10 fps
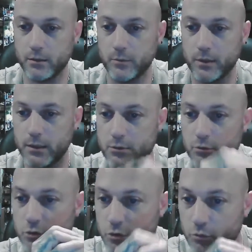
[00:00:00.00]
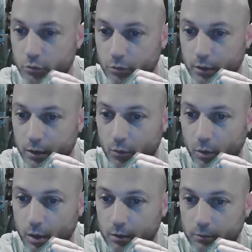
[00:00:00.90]
We need to shoot a
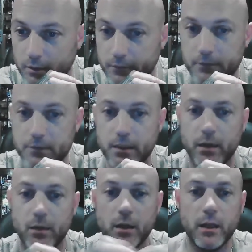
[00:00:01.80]
quad with a 50 cal.